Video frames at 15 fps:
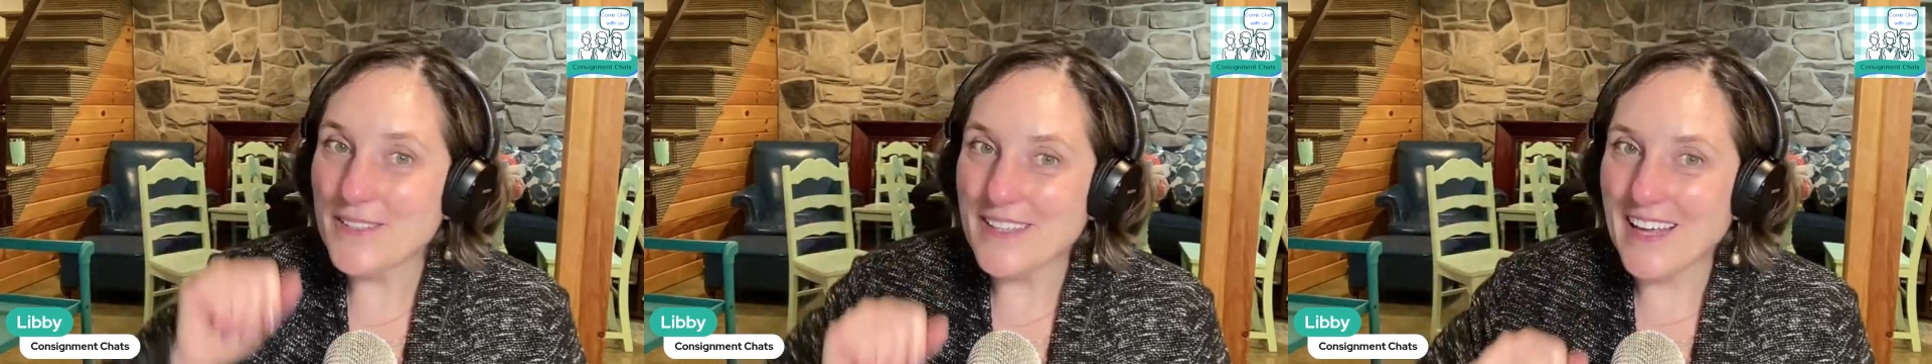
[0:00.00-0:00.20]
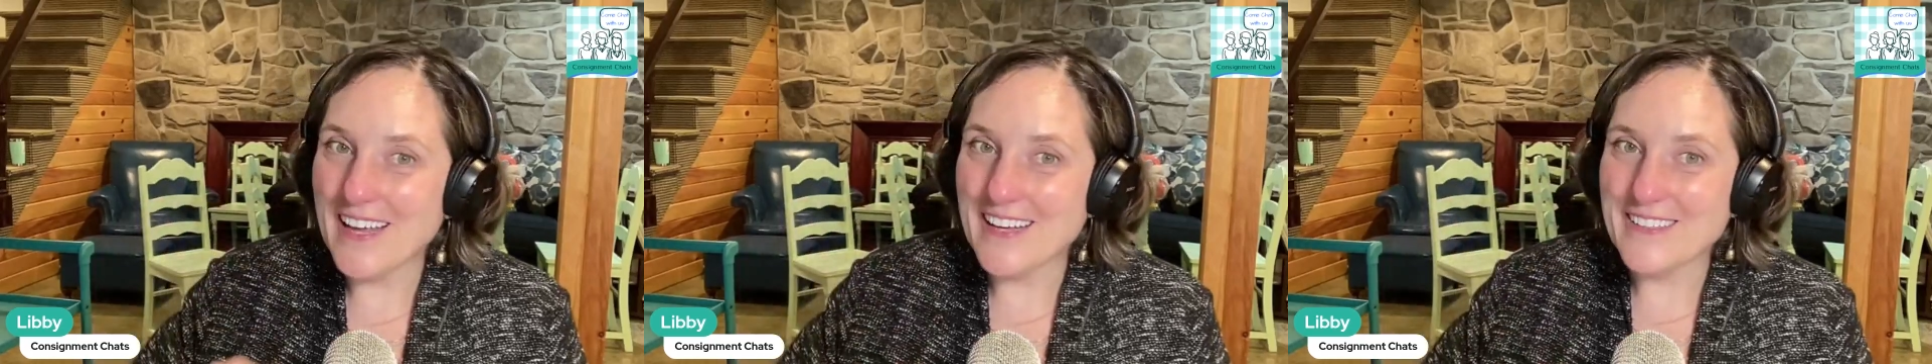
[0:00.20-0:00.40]

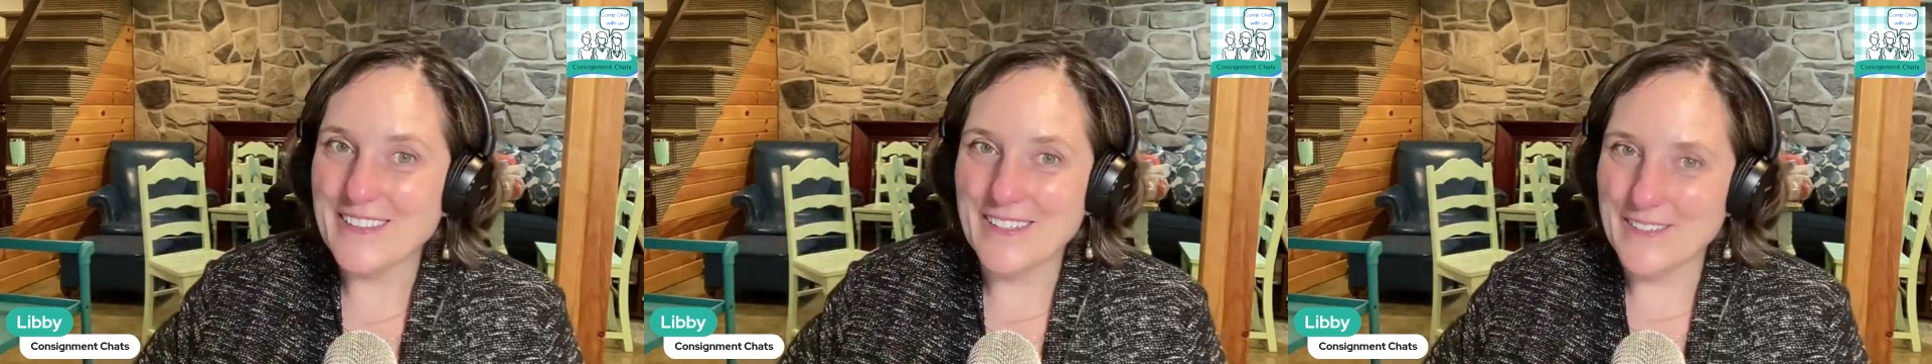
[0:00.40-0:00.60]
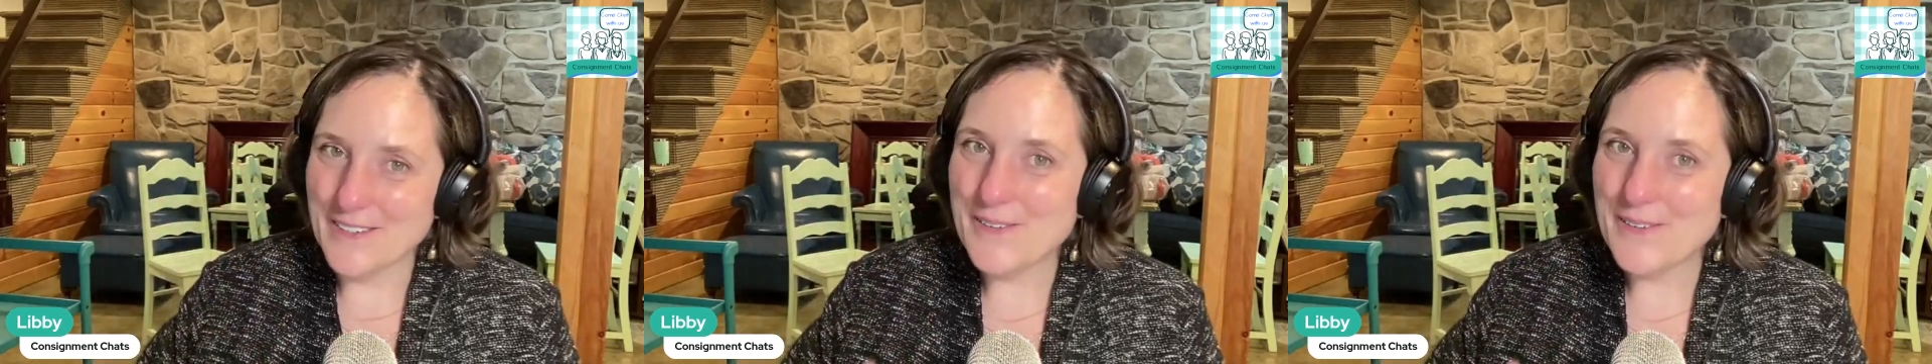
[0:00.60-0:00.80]
things
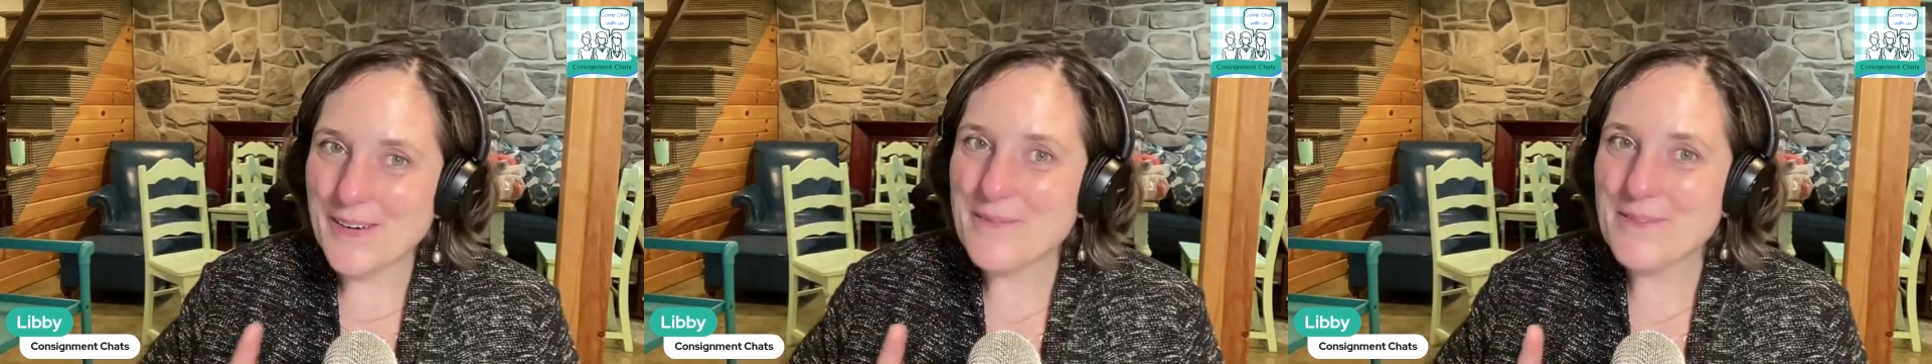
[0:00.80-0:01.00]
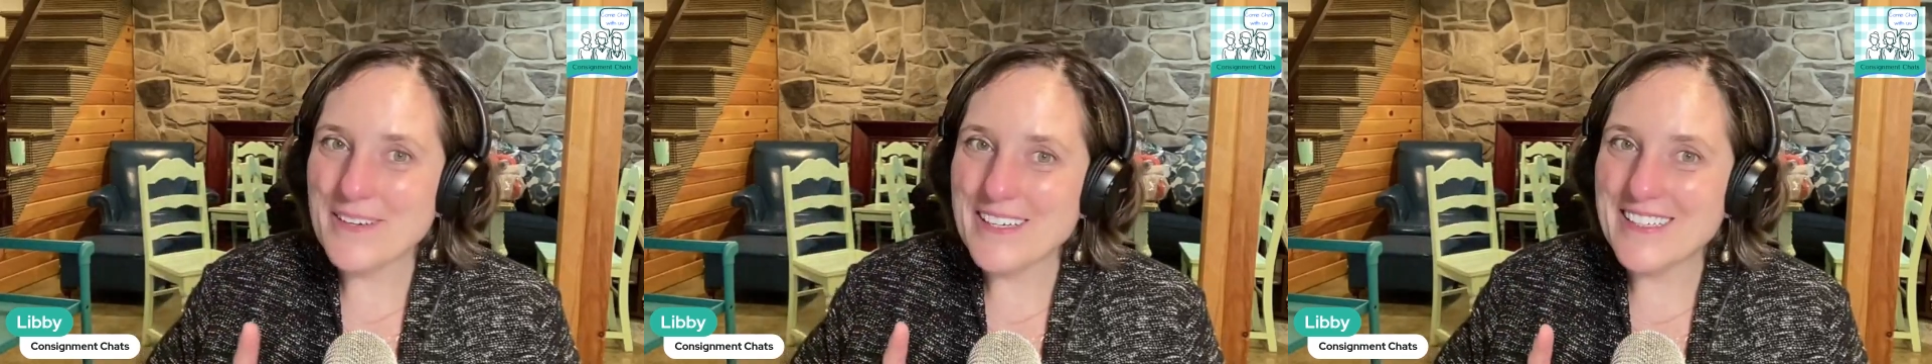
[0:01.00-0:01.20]
you know what
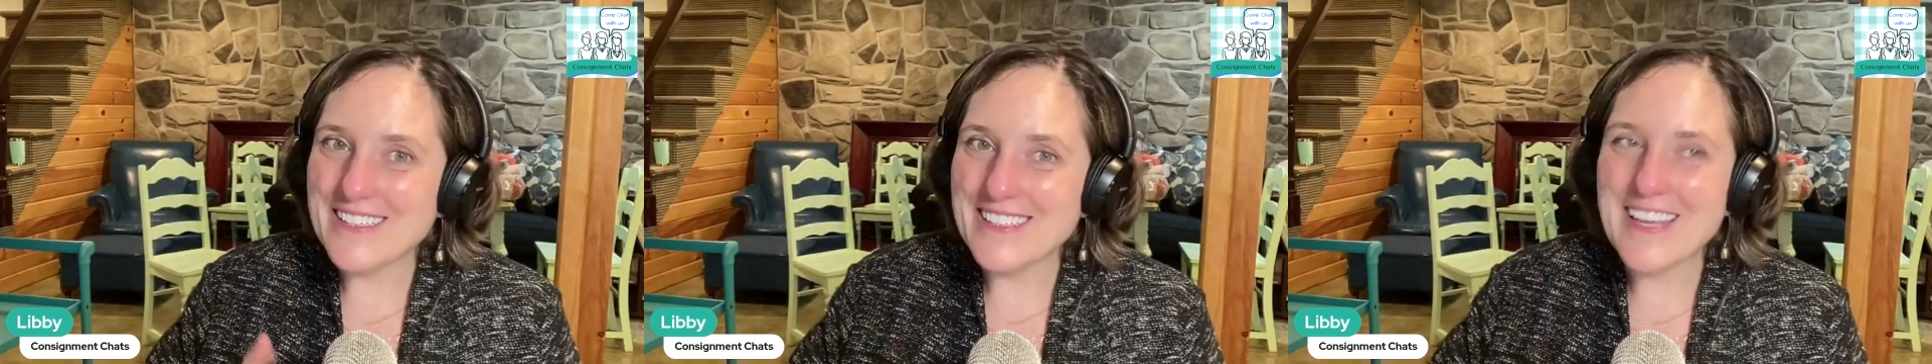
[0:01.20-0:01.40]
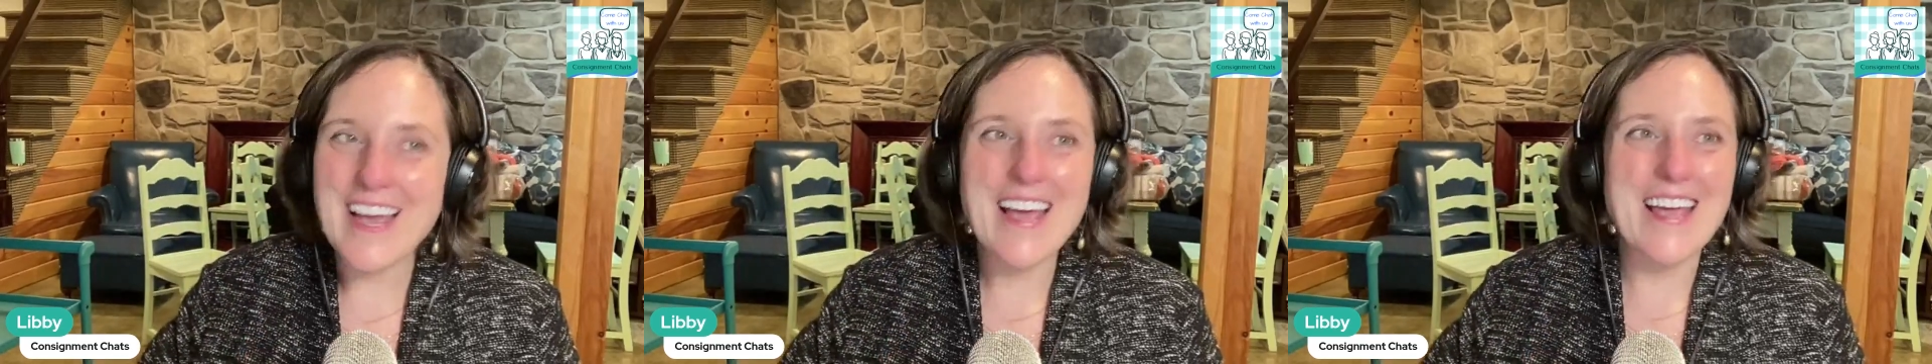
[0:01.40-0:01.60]
i'm going to
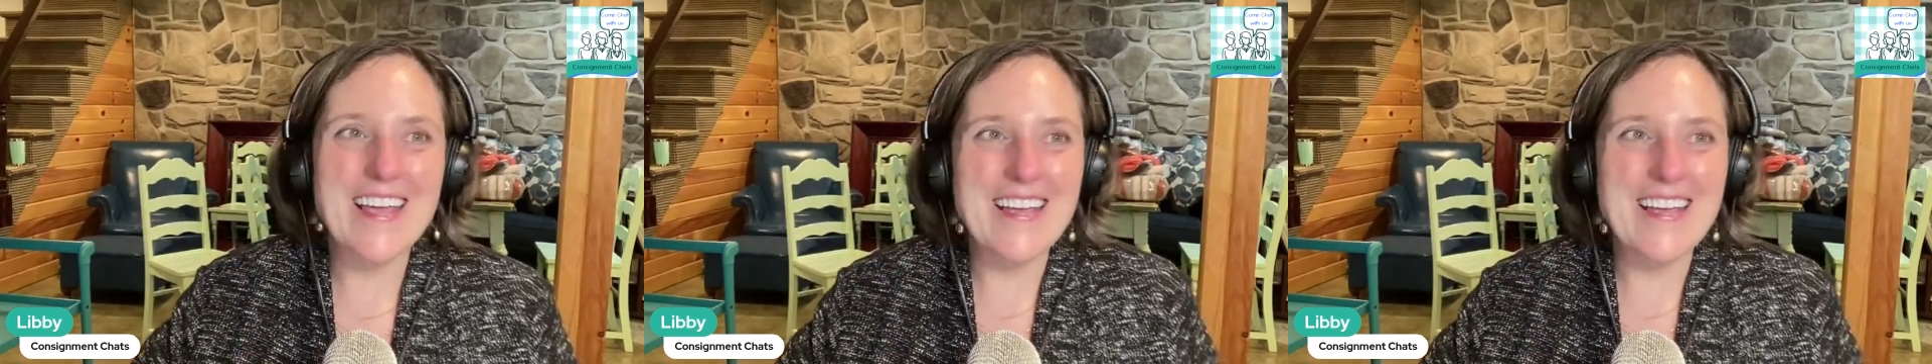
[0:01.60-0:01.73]
say